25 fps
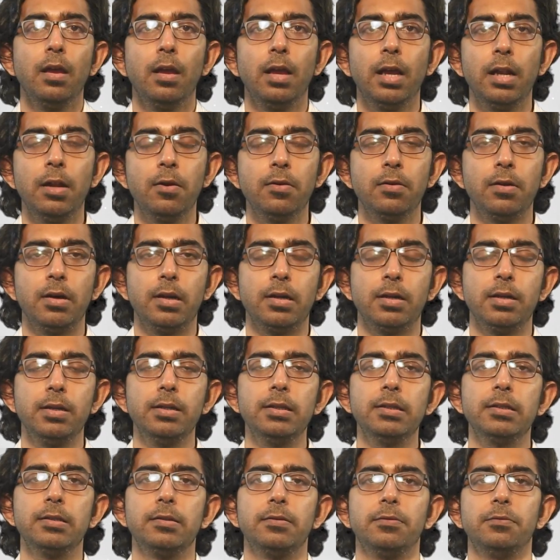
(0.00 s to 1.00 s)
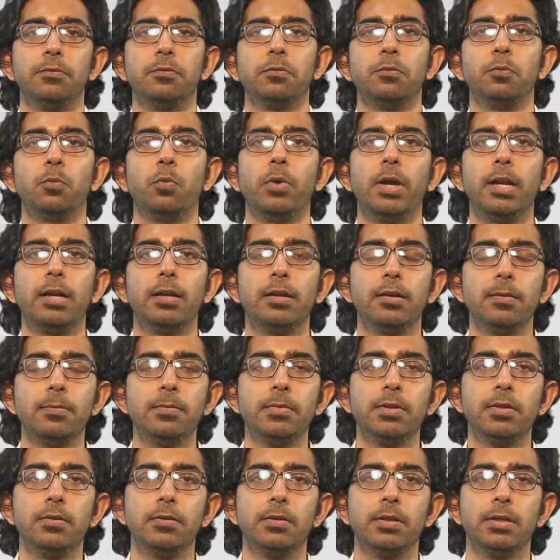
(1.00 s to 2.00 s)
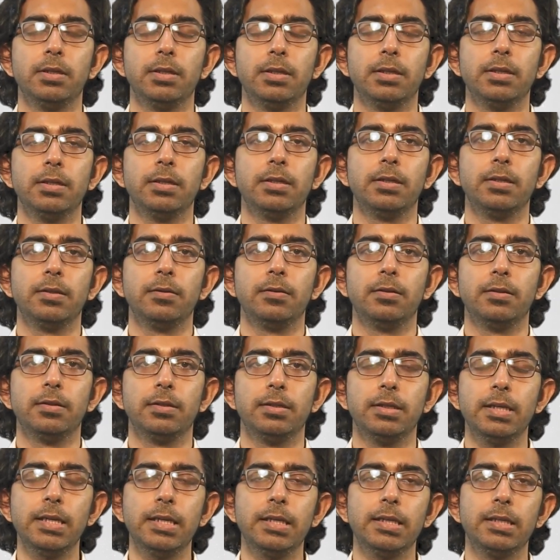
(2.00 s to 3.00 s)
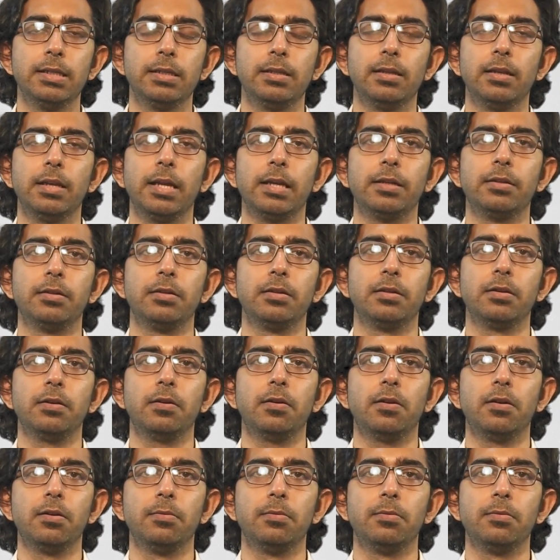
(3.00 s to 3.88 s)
Hello, learners. Welcome to the sixth lecture